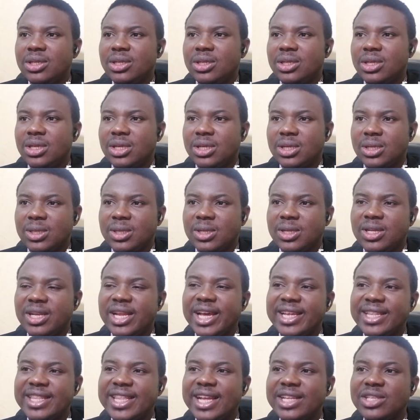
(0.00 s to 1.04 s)

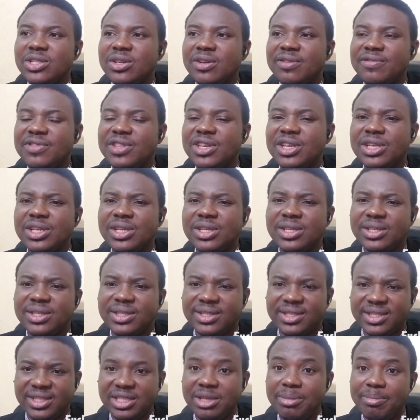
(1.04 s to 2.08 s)
like that of the
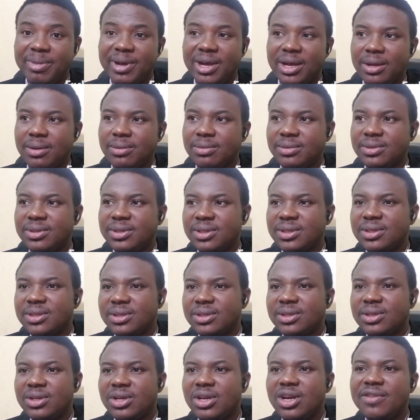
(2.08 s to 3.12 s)

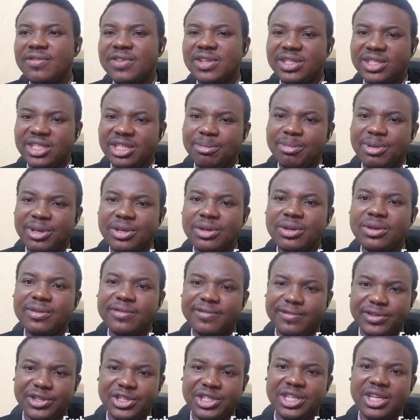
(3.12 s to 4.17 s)
sepals of a typical
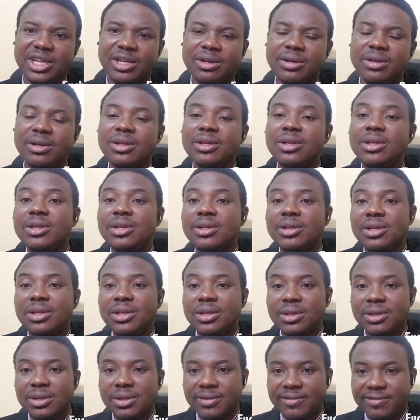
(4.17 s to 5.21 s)
fuchsia
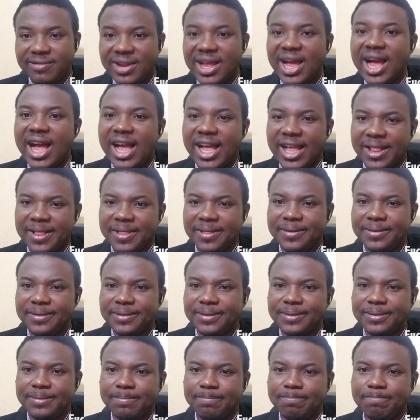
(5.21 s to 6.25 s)
flower.
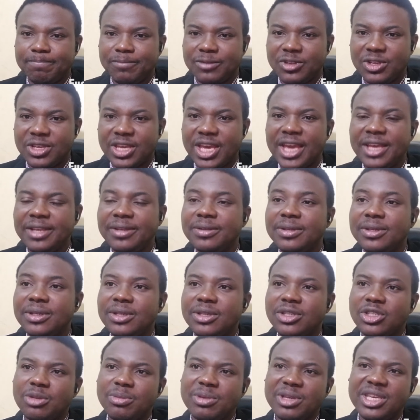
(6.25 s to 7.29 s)
Okay,
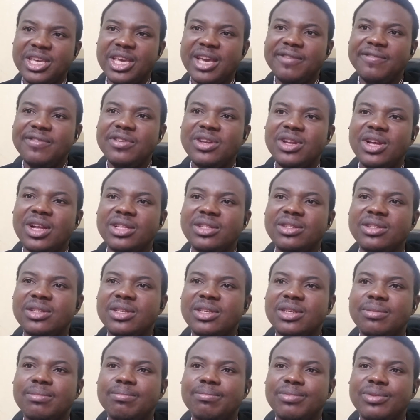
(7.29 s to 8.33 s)
so be careful not to
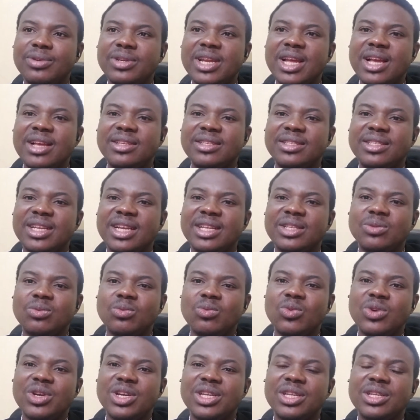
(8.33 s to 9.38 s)
pronounce that
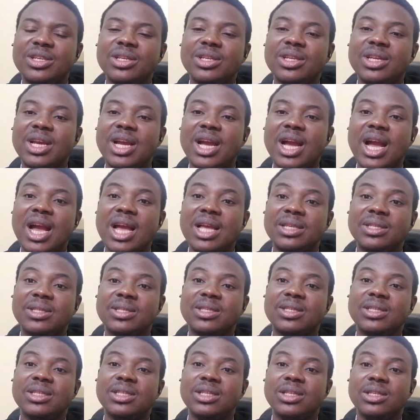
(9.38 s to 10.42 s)
word
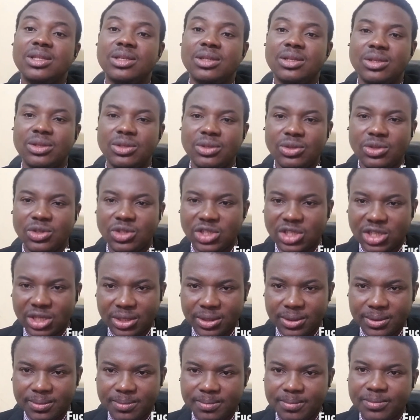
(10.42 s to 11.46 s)
as
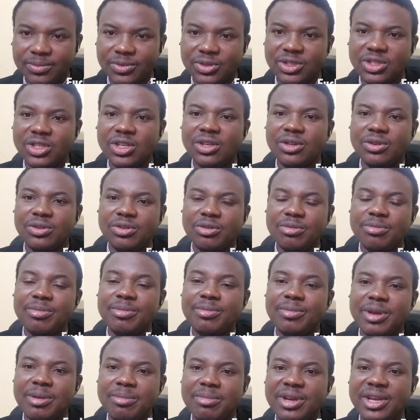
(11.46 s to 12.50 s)
ch. So
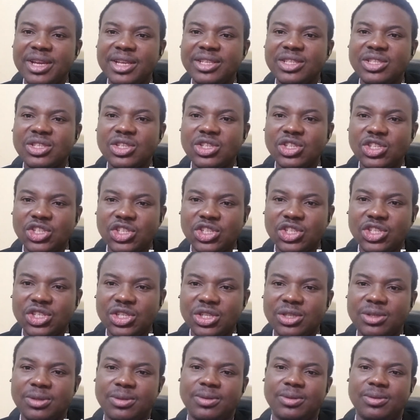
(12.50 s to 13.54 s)
remember, it's
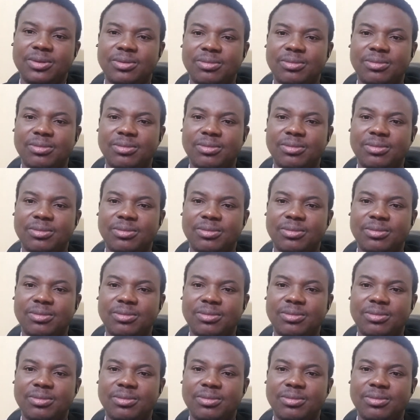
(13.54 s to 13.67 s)
sh.